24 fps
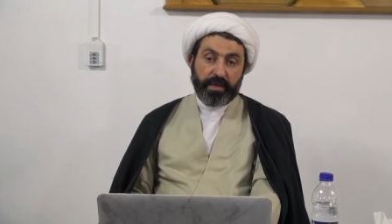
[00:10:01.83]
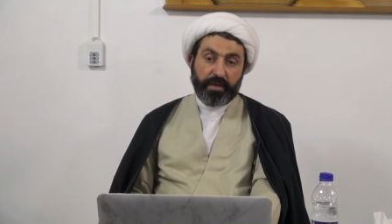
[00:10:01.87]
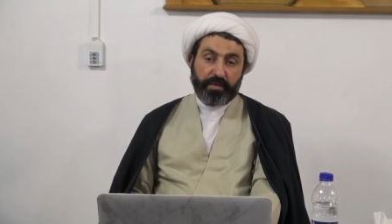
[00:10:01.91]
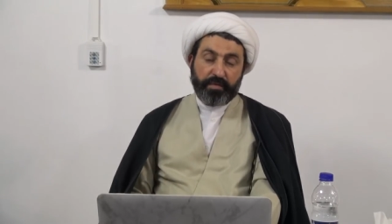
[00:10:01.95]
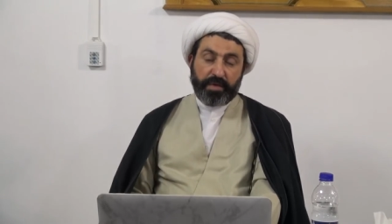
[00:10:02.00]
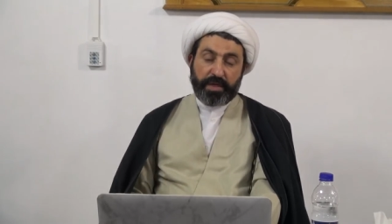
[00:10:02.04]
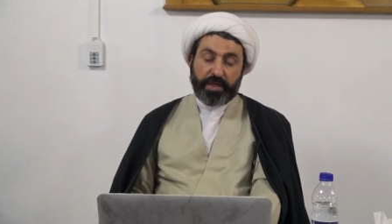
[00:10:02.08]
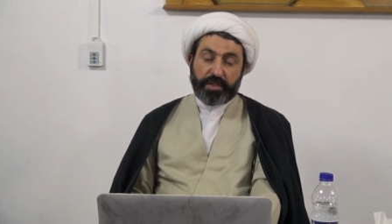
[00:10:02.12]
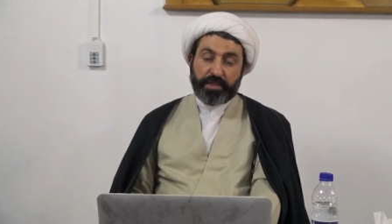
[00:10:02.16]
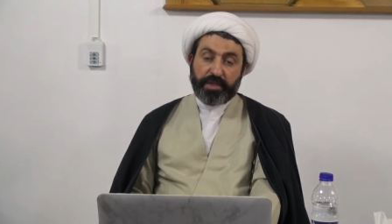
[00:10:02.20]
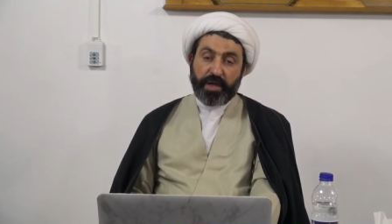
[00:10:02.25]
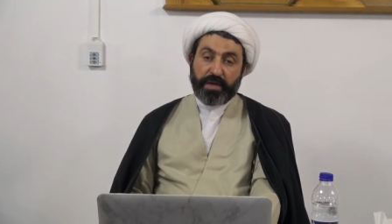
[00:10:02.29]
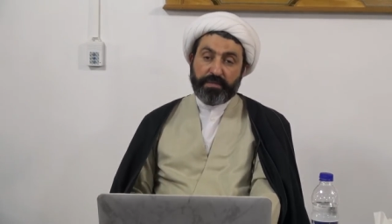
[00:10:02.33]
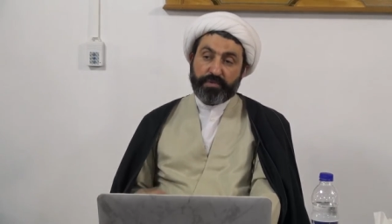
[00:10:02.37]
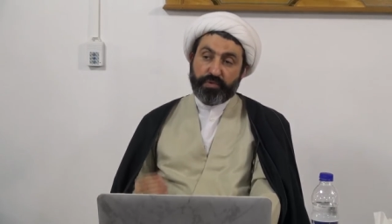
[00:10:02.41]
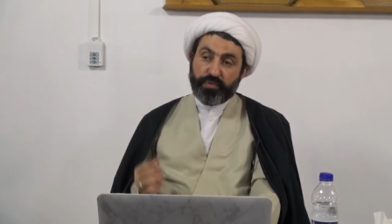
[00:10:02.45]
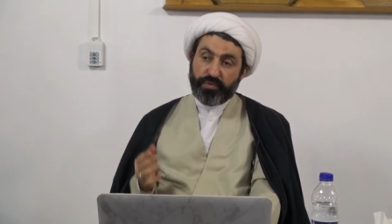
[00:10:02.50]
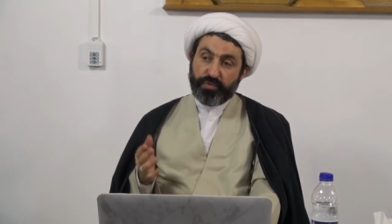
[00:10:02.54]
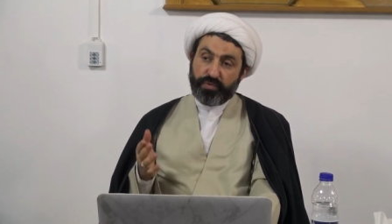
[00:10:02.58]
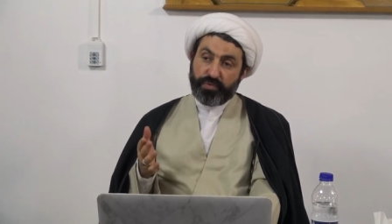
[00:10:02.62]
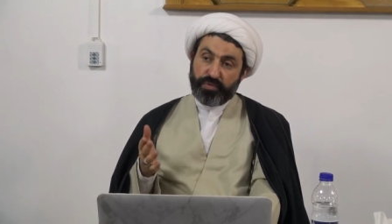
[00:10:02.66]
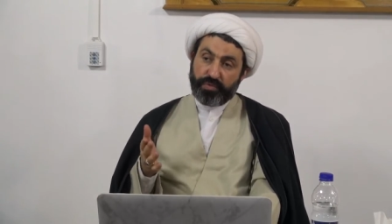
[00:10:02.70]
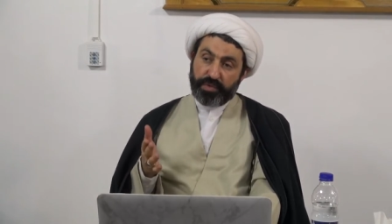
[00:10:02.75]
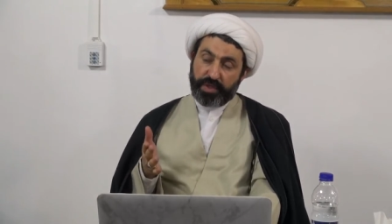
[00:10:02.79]
When it comes
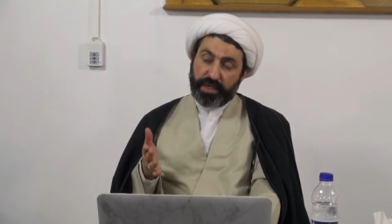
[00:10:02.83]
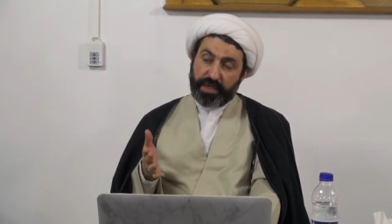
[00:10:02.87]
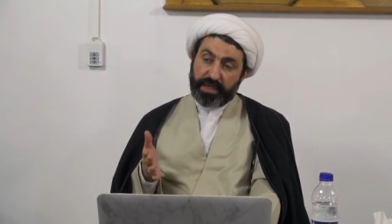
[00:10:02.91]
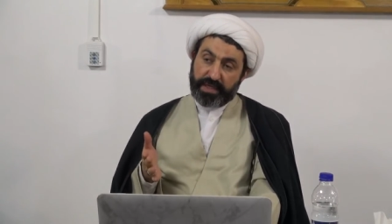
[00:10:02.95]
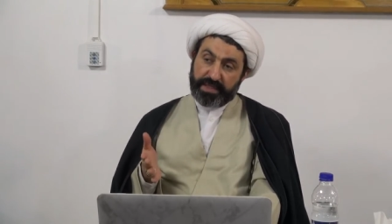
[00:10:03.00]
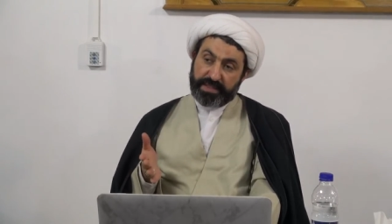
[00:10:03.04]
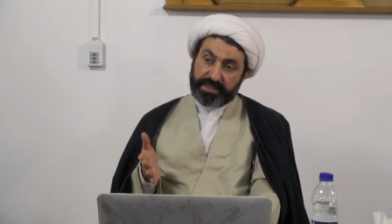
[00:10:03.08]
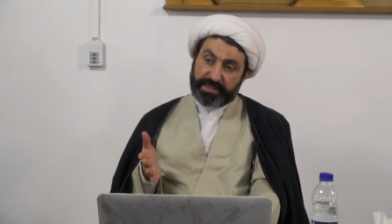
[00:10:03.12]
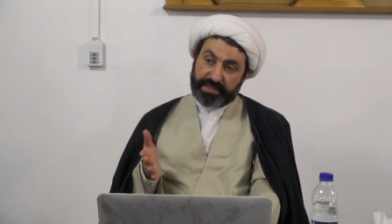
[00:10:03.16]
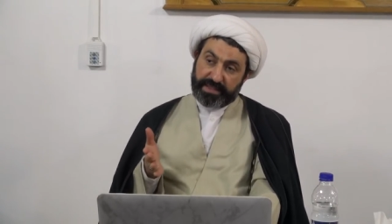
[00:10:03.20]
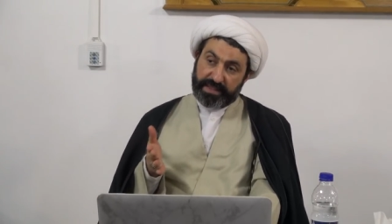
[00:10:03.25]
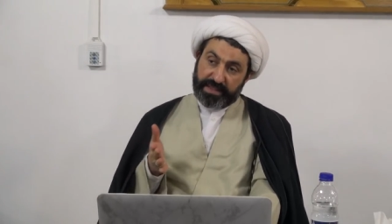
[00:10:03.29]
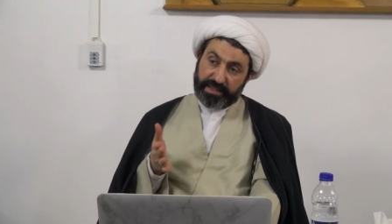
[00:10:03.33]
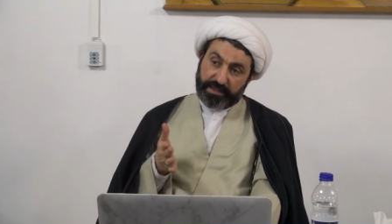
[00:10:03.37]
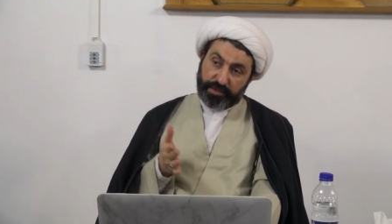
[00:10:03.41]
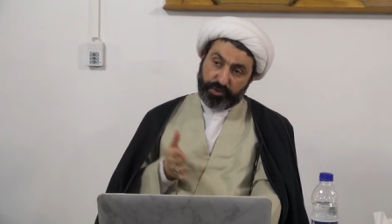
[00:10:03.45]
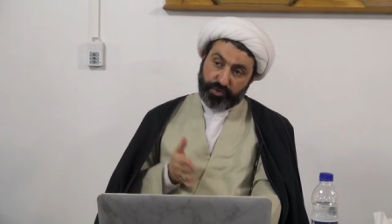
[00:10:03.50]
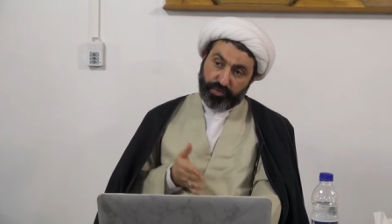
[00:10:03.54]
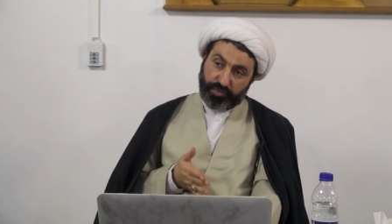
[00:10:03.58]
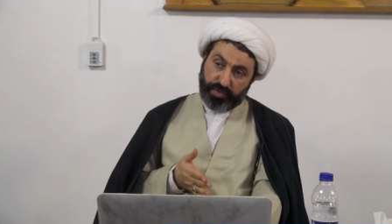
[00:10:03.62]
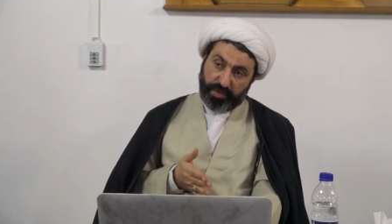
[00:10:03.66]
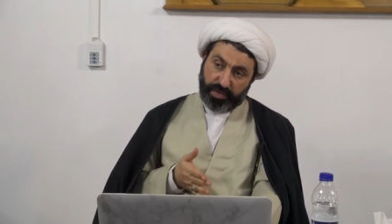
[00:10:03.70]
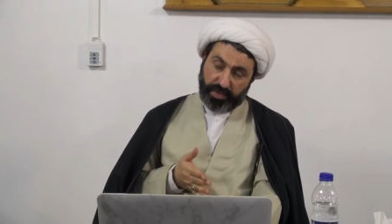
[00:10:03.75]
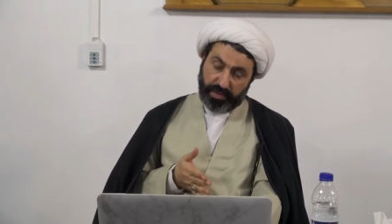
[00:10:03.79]
to
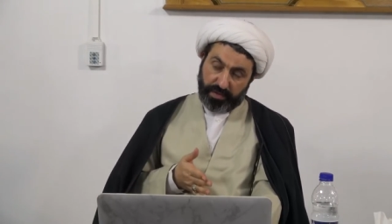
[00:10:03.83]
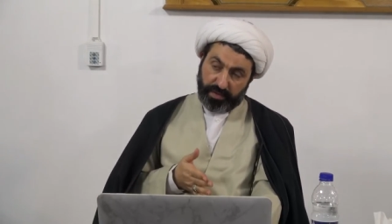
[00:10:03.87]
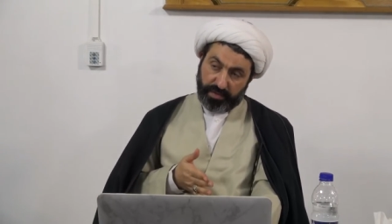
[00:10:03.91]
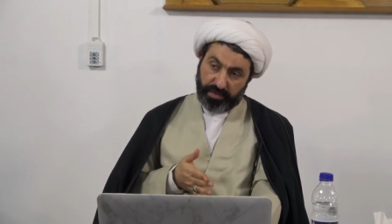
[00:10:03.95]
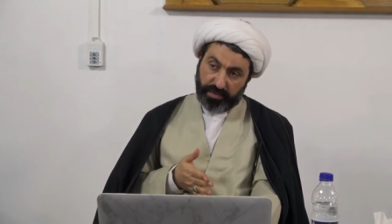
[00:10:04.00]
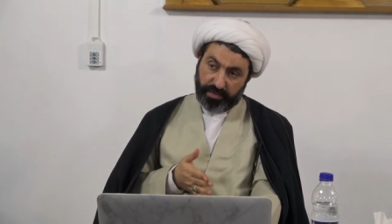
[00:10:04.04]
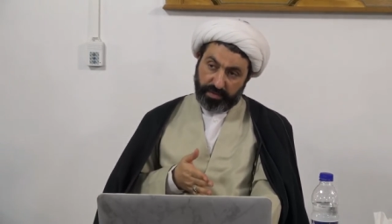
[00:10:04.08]
intellectual